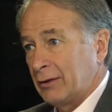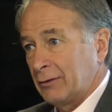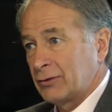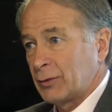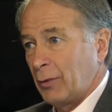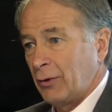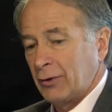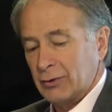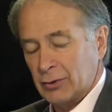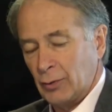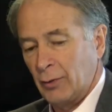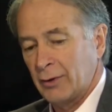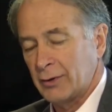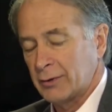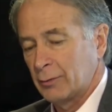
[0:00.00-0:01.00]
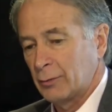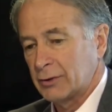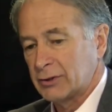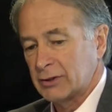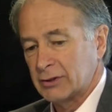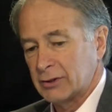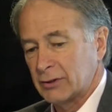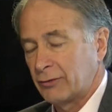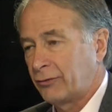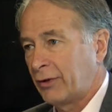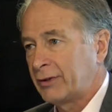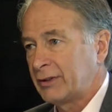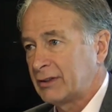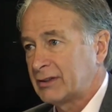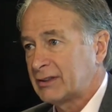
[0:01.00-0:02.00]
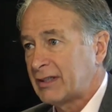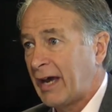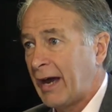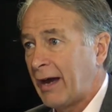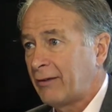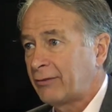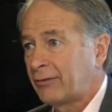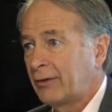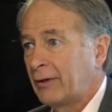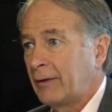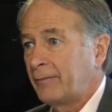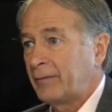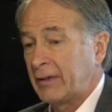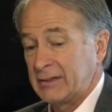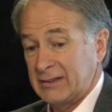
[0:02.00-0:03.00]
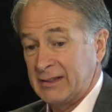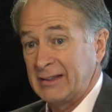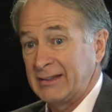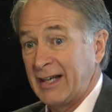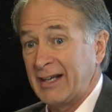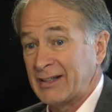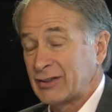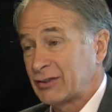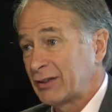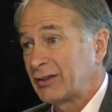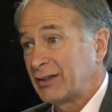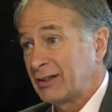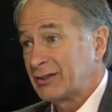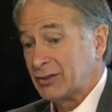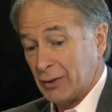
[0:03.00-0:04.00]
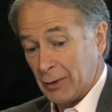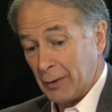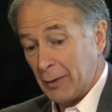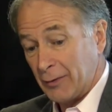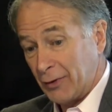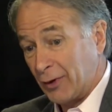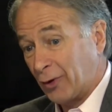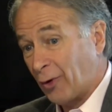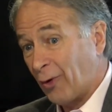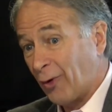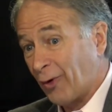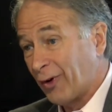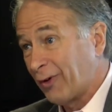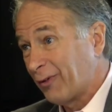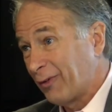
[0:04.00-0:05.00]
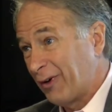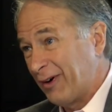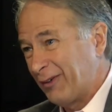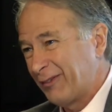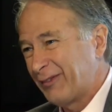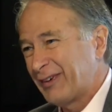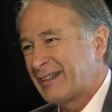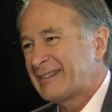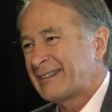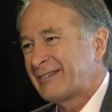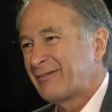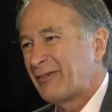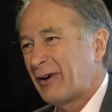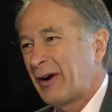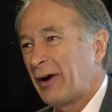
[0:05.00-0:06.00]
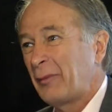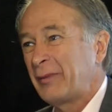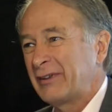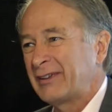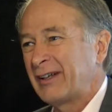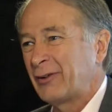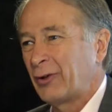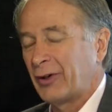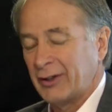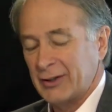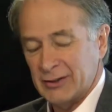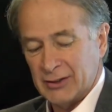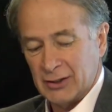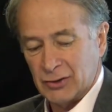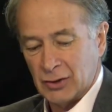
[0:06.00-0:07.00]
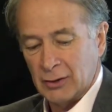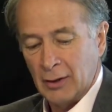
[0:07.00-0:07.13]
You've spoken to one of them, which is funding staff, right. and seeing that as the core reason for helping that organization.